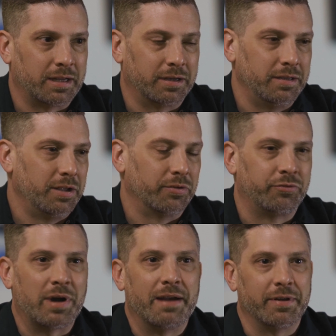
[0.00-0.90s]
a lot of you know
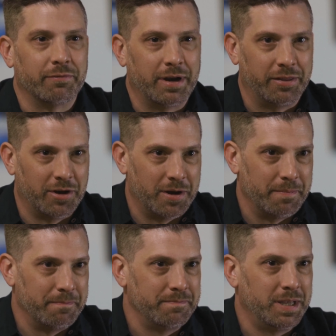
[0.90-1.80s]
driving
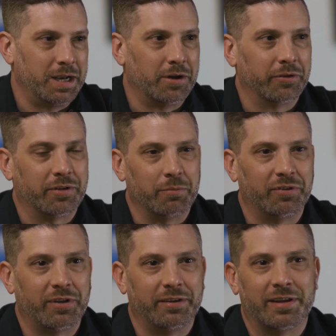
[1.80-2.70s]
rhythm. You know, some
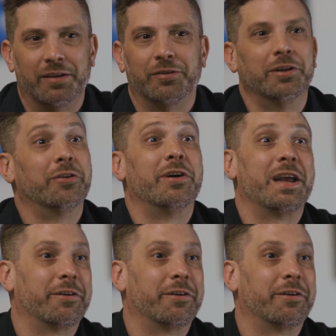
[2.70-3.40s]
would say sounds a little